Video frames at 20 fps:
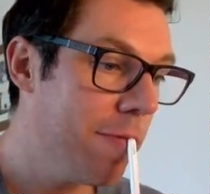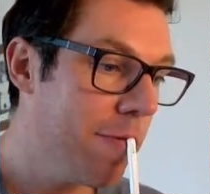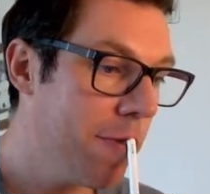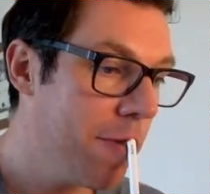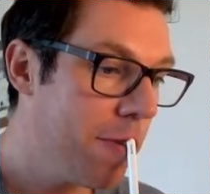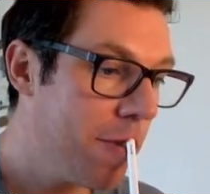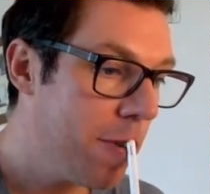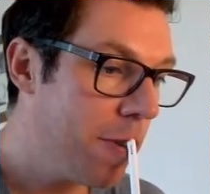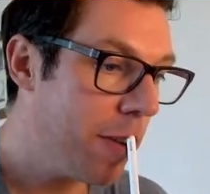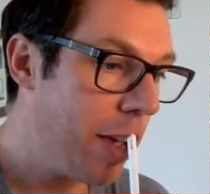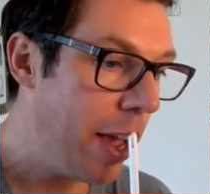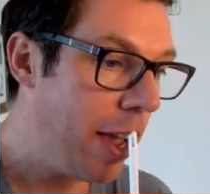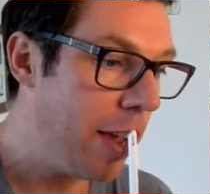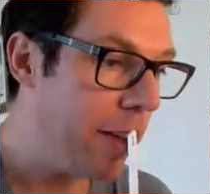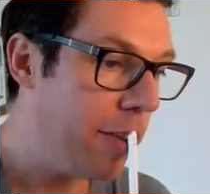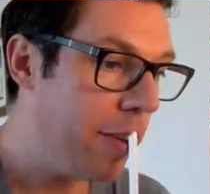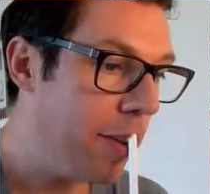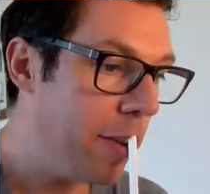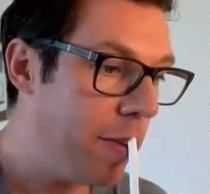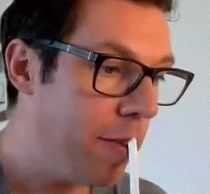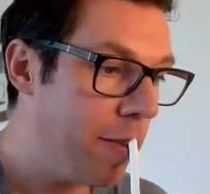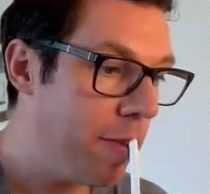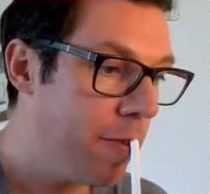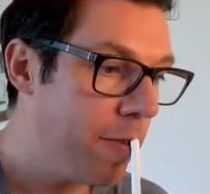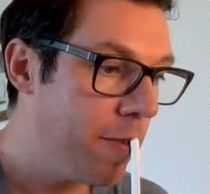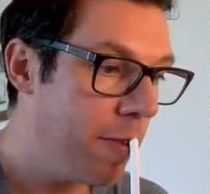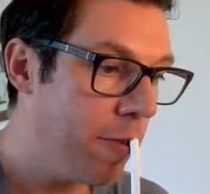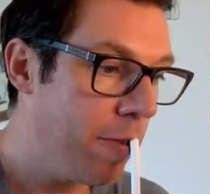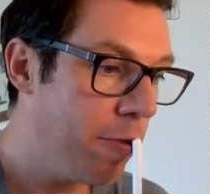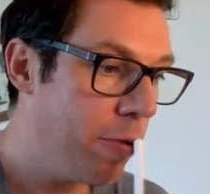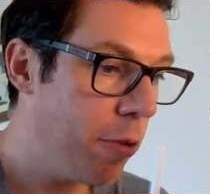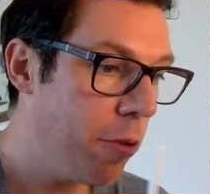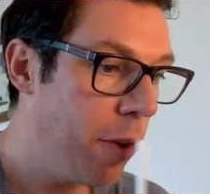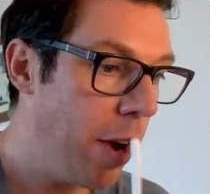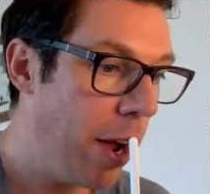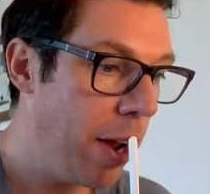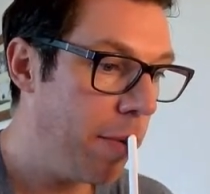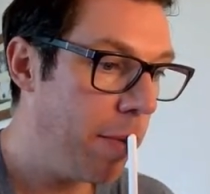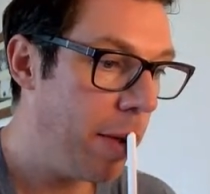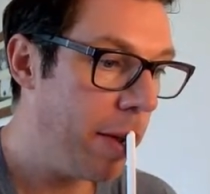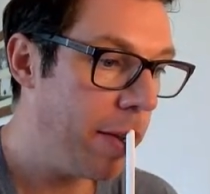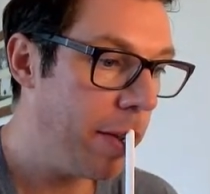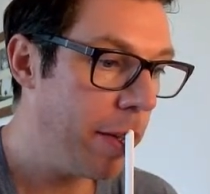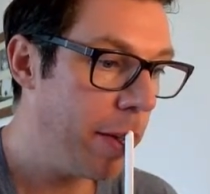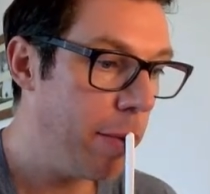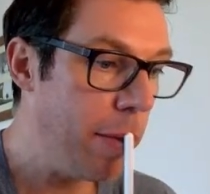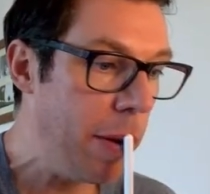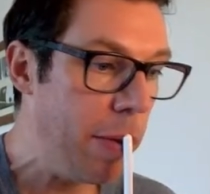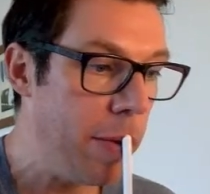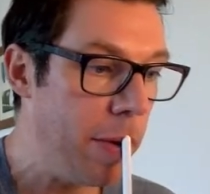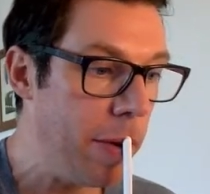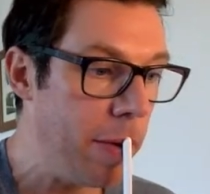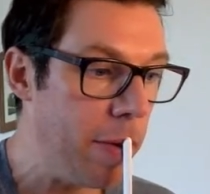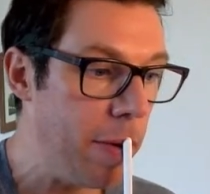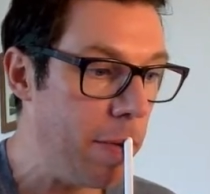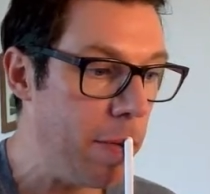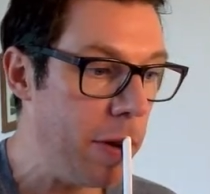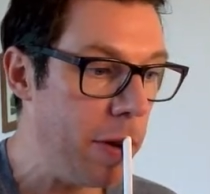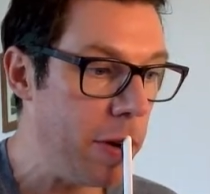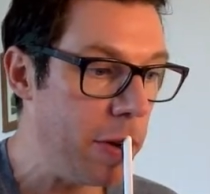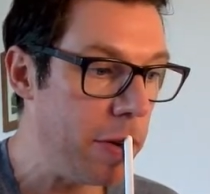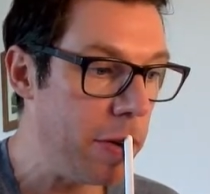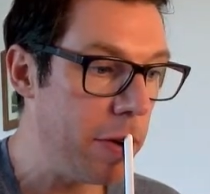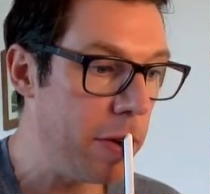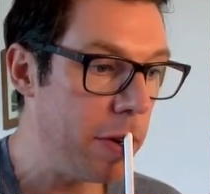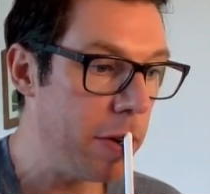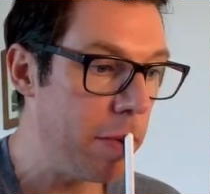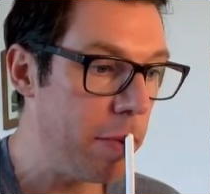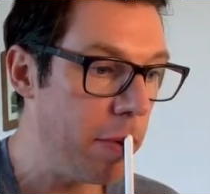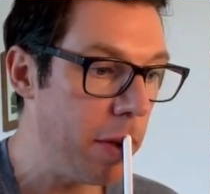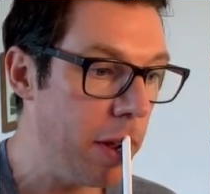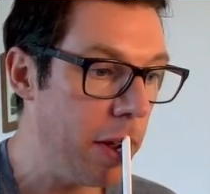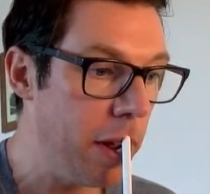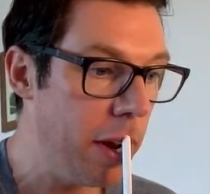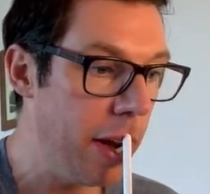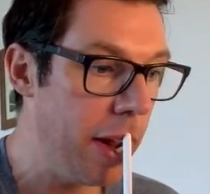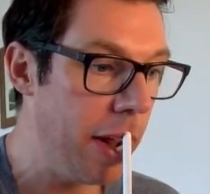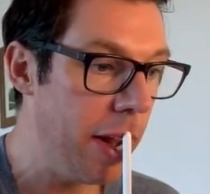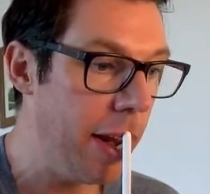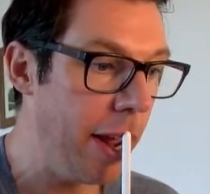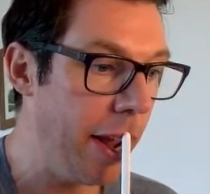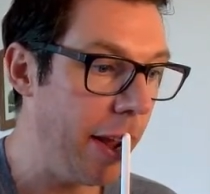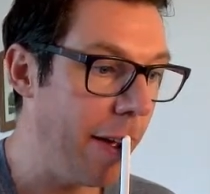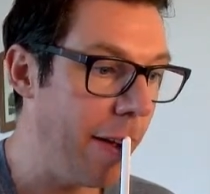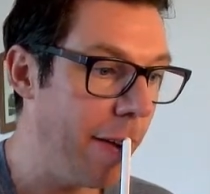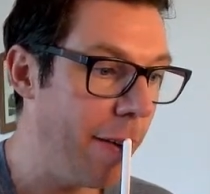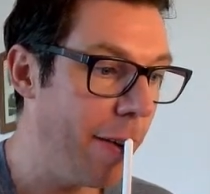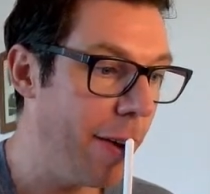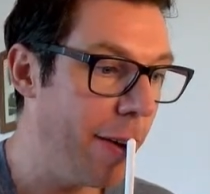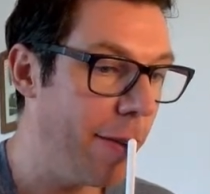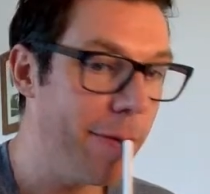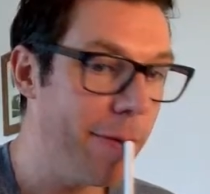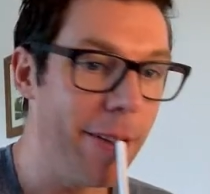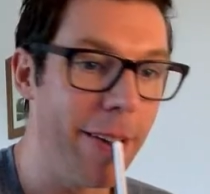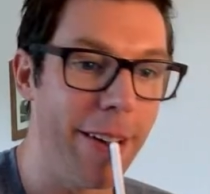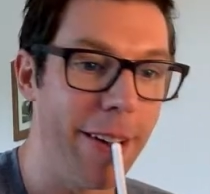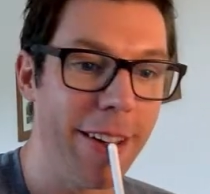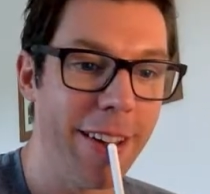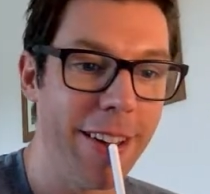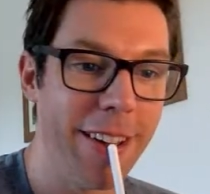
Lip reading: Okay, so not drawing or animating at the moment, but just doing some cleaning. Oh, I love that.